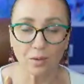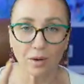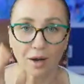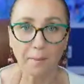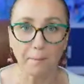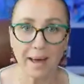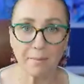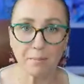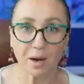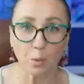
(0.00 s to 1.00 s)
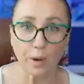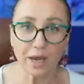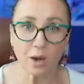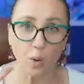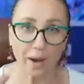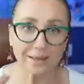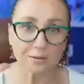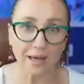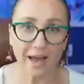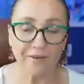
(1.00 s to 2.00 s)
Remember, we going
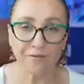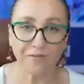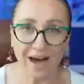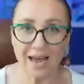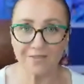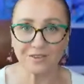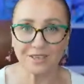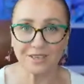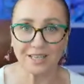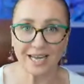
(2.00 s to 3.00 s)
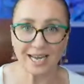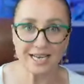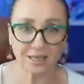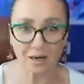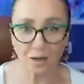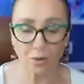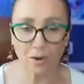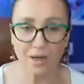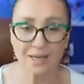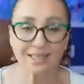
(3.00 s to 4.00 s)
live 5 days in a row.
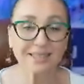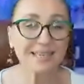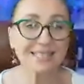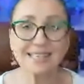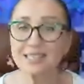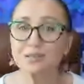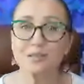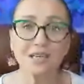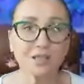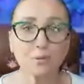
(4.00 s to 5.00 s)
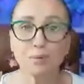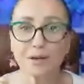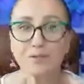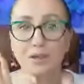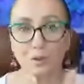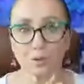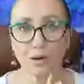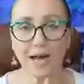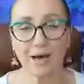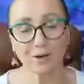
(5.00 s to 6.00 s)
This is a little preview
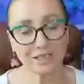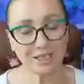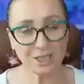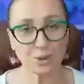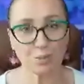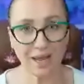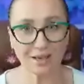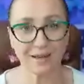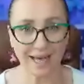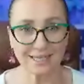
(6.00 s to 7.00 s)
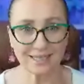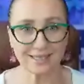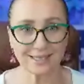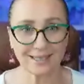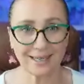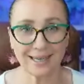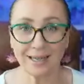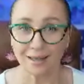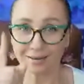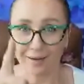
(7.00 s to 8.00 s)
how I teach my classes.
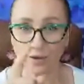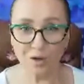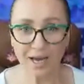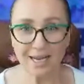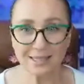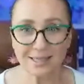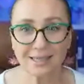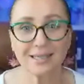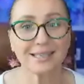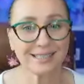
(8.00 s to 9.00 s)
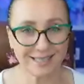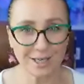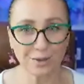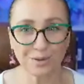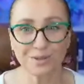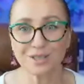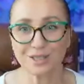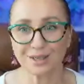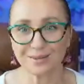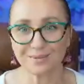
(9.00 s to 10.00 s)
Love you guys. See you soon.